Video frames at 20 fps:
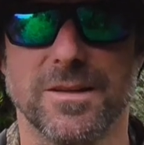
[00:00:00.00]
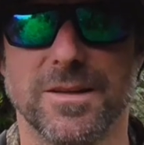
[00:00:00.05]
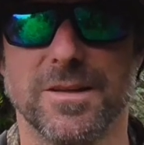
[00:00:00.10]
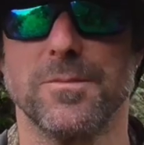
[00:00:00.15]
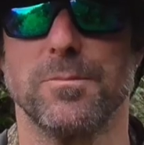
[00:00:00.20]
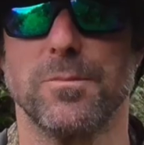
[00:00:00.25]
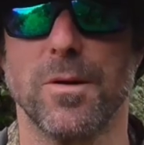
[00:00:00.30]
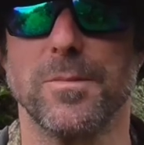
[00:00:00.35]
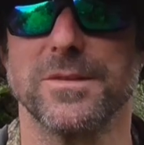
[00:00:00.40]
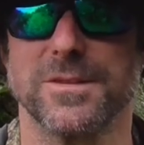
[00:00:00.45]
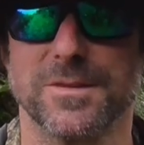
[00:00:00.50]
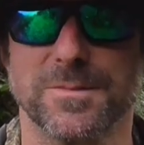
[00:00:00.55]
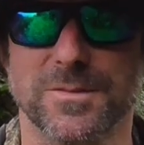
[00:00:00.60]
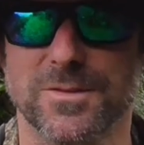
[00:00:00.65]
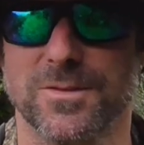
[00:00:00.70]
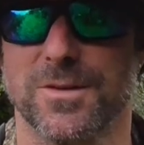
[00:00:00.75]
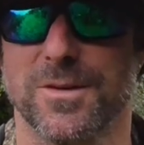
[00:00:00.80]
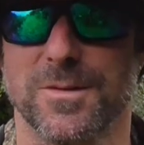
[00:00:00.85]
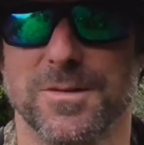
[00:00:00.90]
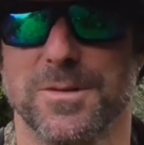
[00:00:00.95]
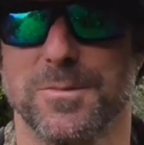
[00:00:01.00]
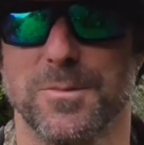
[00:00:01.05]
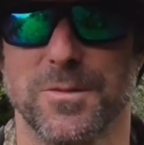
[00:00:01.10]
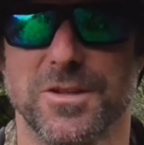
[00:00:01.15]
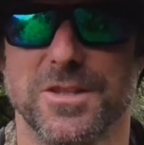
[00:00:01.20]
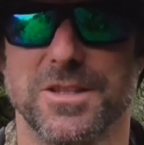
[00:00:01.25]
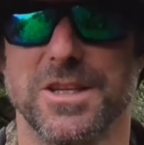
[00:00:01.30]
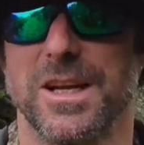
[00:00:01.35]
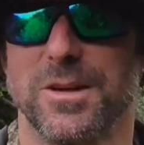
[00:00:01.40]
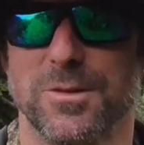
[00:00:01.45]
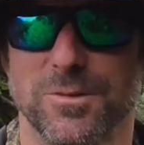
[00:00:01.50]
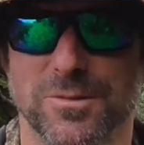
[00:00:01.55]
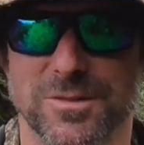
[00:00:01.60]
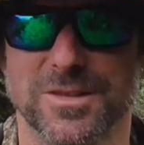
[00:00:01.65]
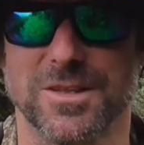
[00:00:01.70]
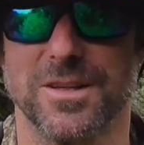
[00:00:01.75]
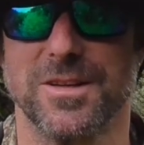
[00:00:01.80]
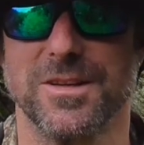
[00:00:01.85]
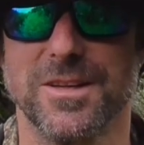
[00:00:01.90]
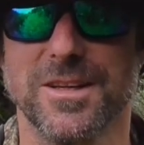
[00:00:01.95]
You probably subscribe to my channel,
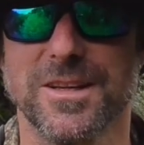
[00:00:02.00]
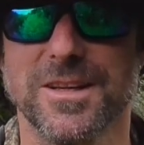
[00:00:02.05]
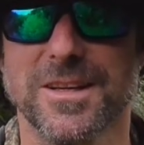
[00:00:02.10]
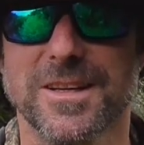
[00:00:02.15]
so